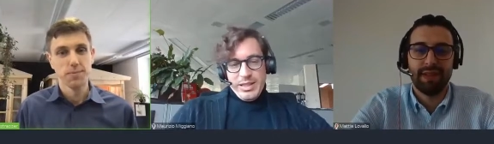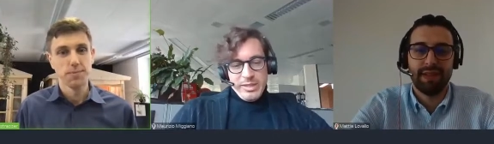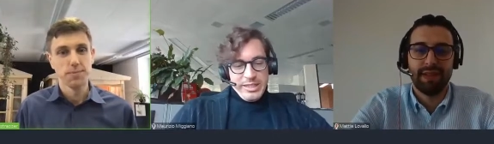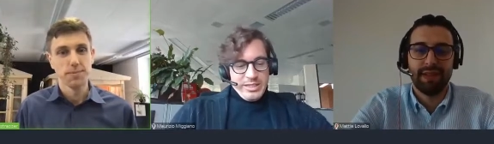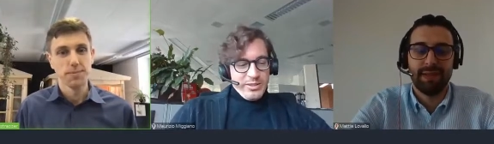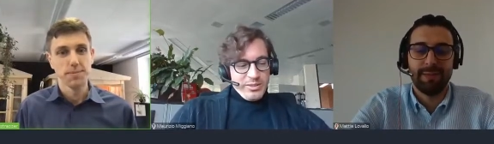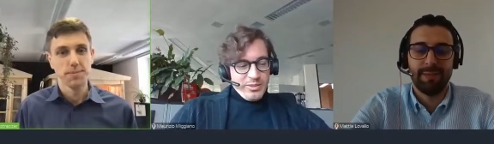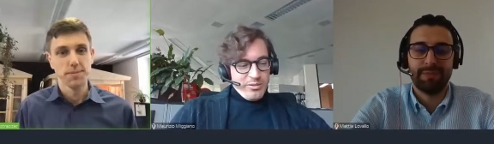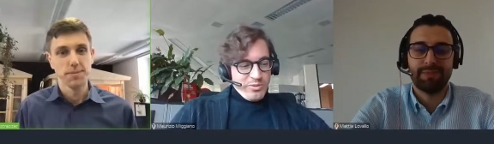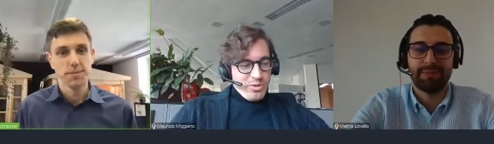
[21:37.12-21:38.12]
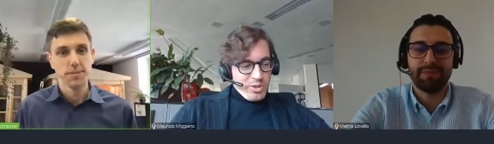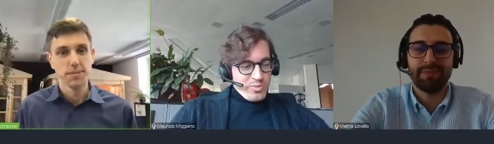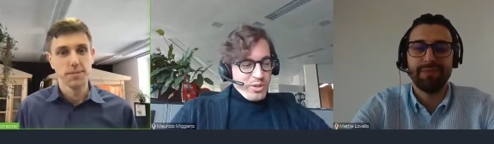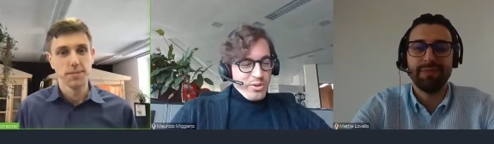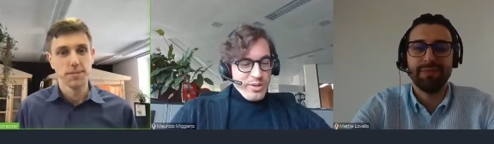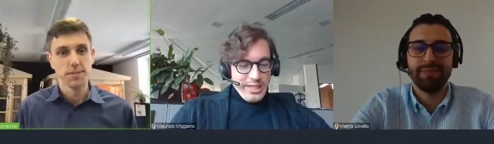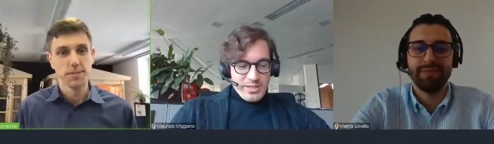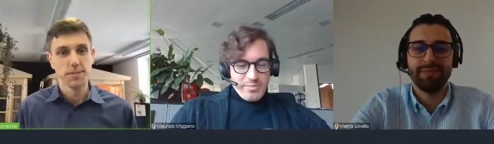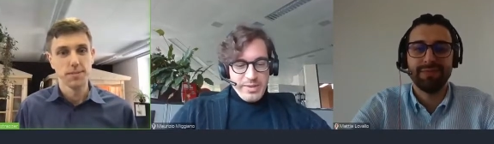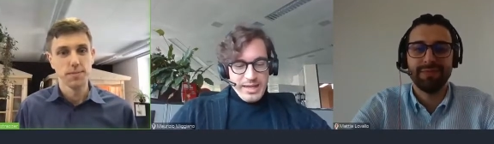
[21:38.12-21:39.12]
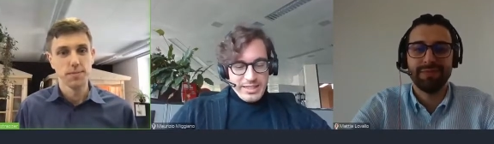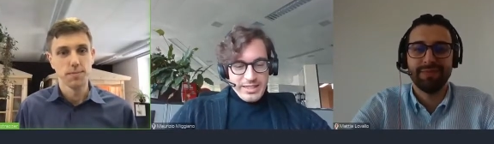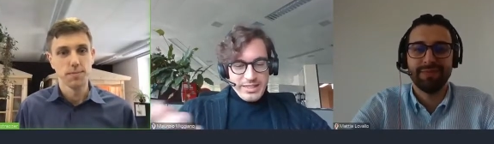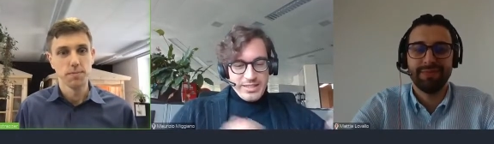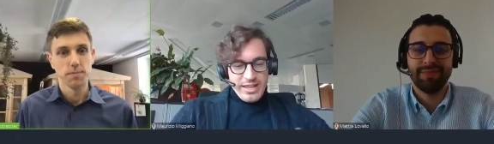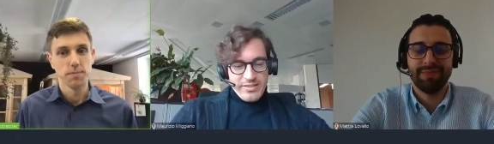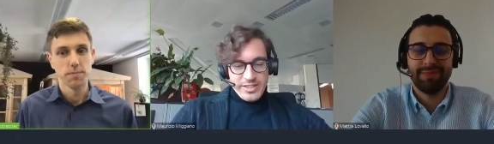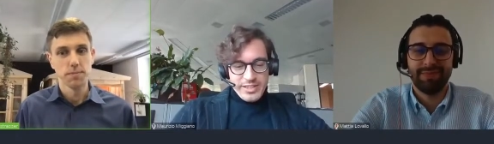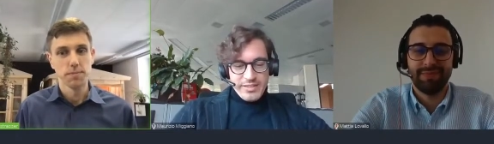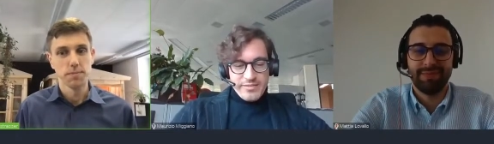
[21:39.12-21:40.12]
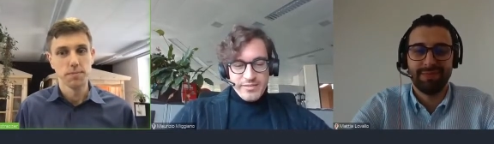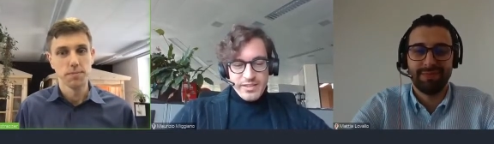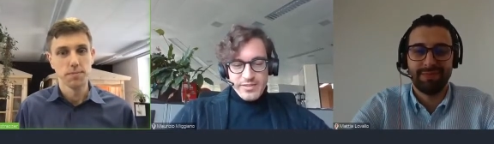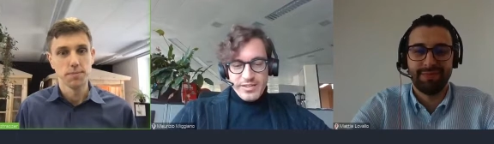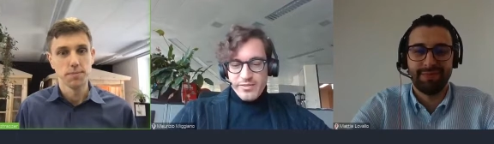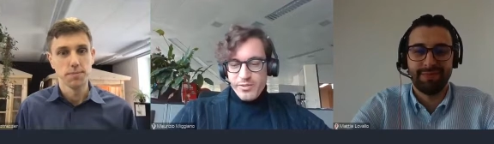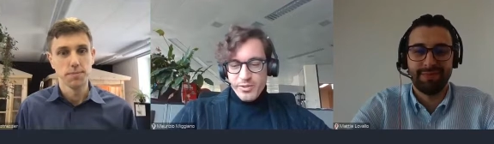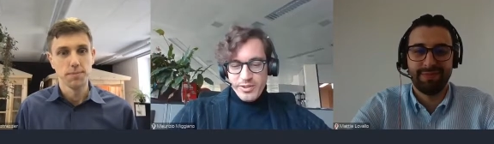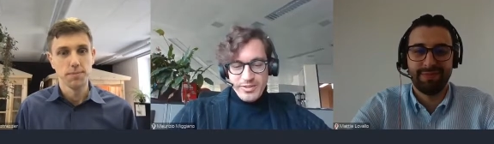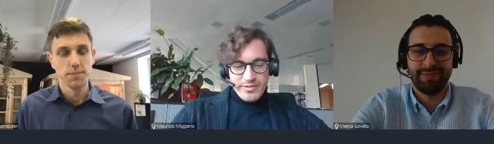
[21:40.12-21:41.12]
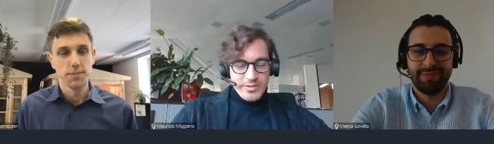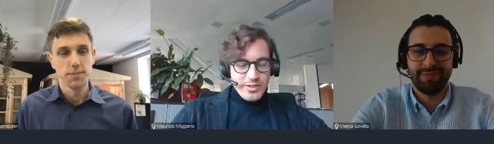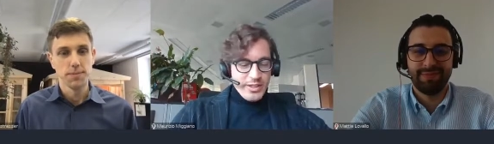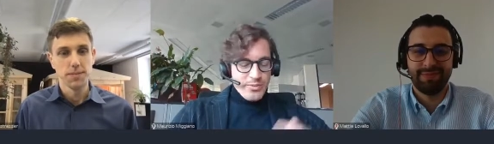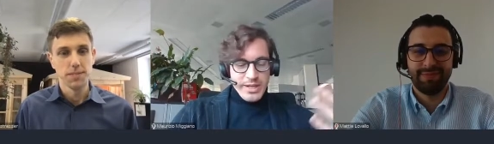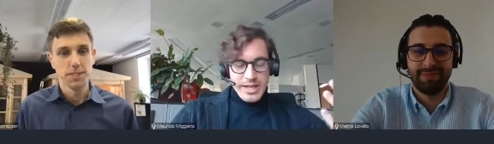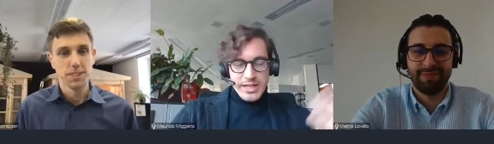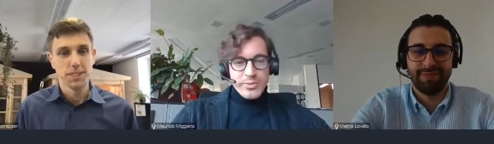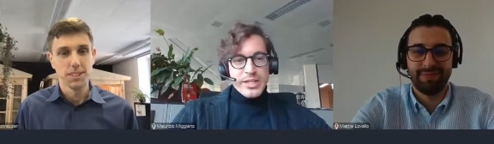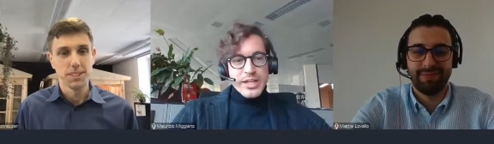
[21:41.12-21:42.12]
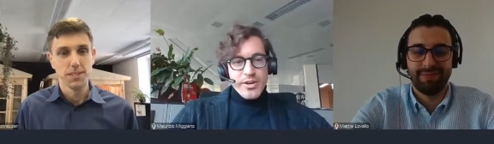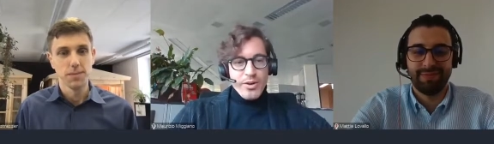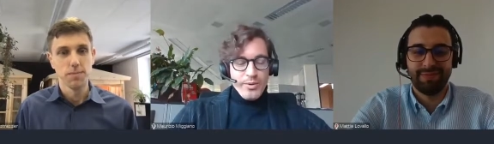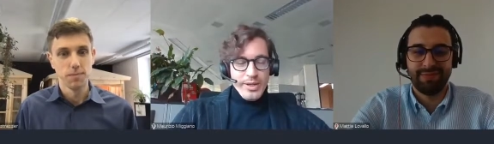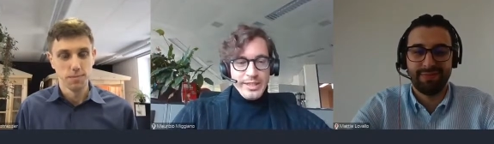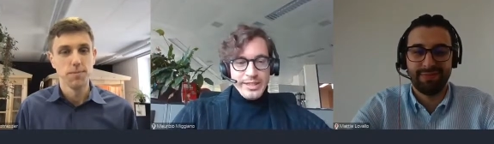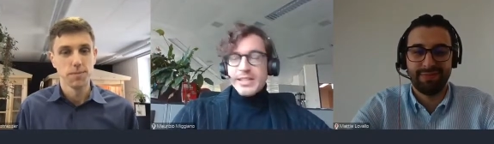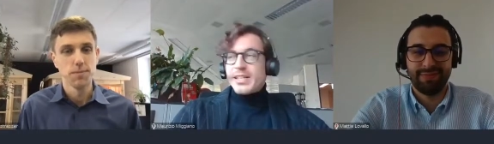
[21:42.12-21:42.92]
Speaker 1: I mean, of course, we couldn't expect 70, 50, 40, 30, 100. We didn't know, right?